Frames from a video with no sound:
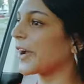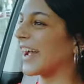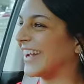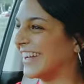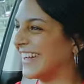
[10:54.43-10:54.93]

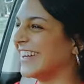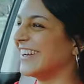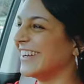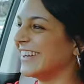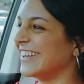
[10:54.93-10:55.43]
Okay. We'll go
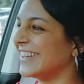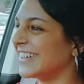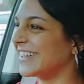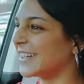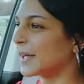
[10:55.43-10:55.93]
forwards.
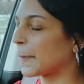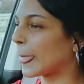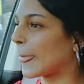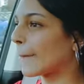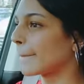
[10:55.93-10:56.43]

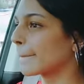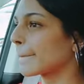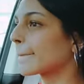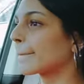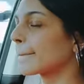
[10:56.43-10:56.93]
So it's a little
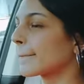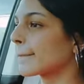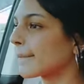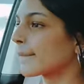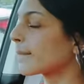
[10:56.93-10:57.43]
bit further
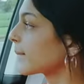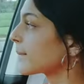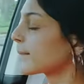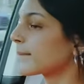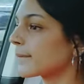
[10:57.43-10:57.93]
ahead.
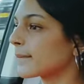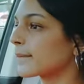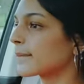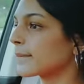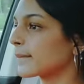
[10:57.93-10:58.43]
When we get
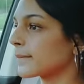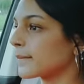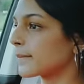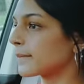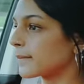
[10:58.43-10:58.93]
closer, I'll just repeat